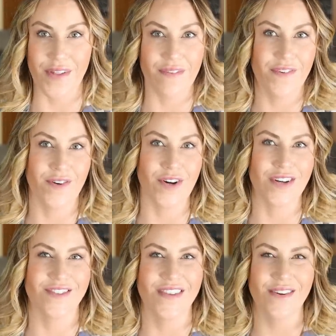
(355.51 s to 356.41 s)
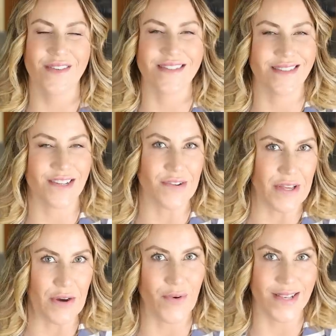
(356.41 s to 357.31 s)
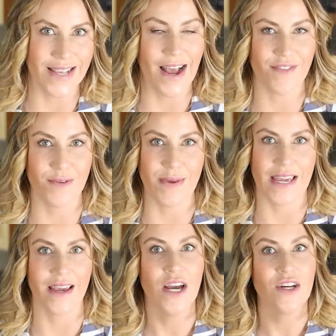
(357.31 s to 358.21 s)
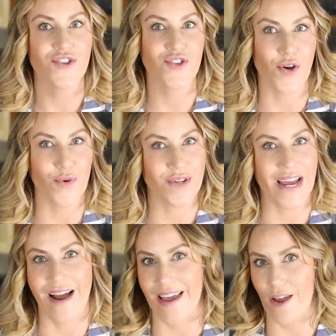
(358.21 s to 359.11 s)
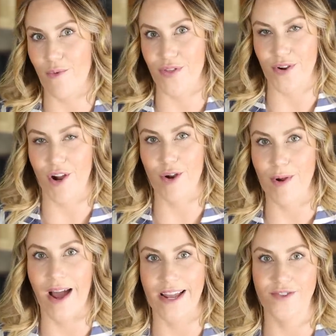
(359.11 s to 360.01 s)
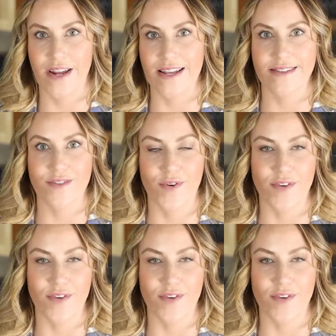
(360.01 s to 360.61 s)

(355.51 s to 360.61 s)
They feel good. So they don't necessarily always have to be so tight with their carbohydrates